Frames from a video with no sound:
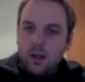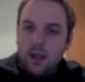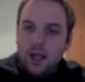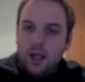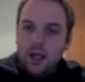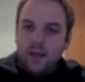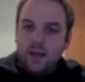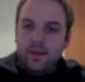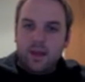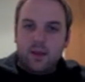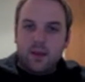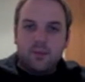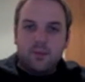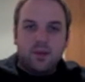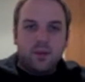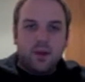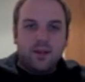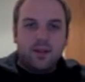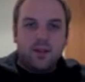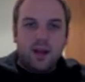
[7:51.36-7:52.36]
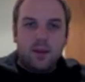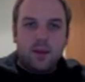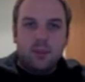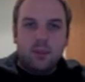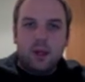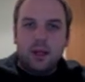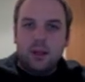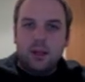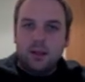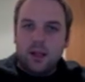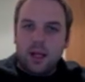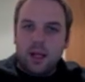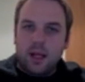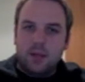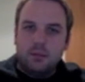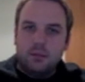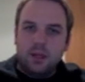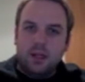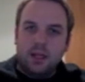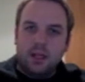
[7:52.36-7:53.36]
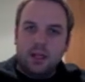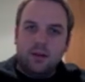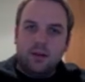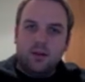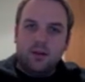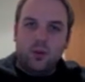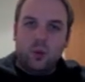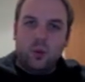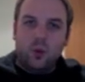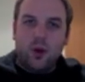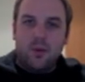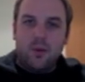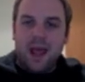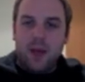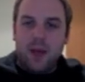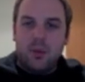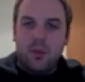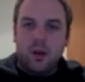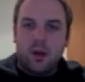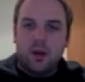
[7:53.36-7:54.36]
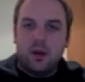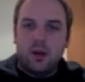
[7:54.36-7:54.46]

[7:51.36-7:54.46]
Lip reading: Add them to my sampler, and I'm going to get it to auto map.